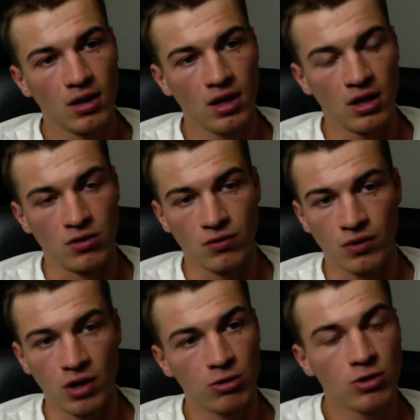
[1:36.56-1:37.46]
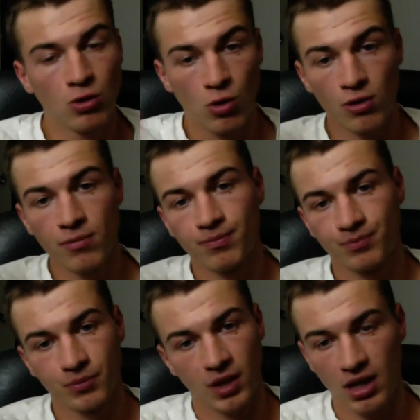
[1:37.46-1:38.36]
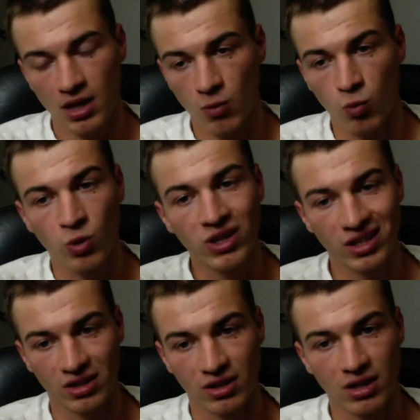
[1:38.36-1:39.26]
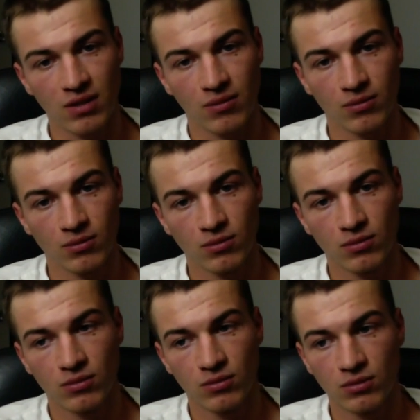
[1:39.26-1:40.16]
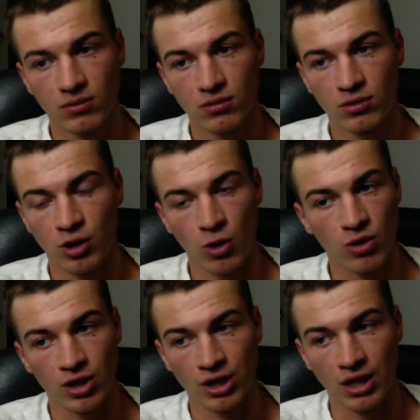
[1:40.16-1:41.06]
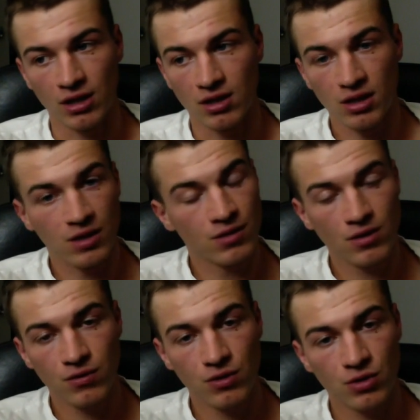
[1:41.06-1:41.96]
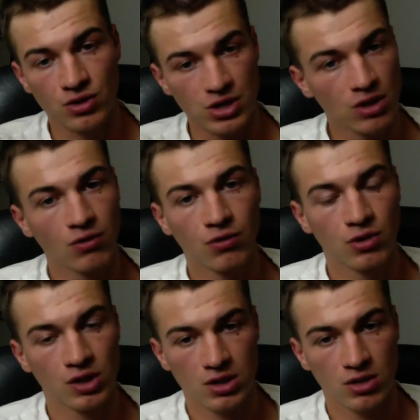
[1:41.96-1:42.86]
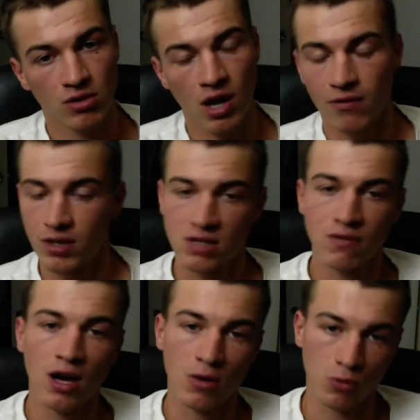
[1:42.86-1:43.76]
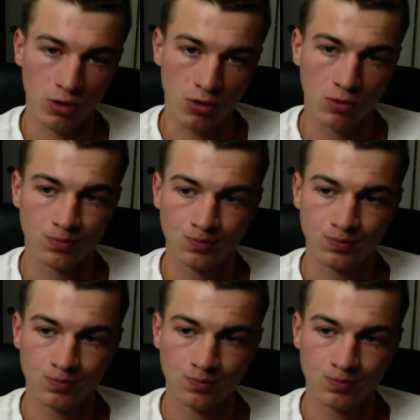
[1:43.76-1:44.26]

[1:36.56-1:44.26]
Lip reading: And you follow the Lord willingly, knowing that even if you're single for the rest of your life, that's fine with you.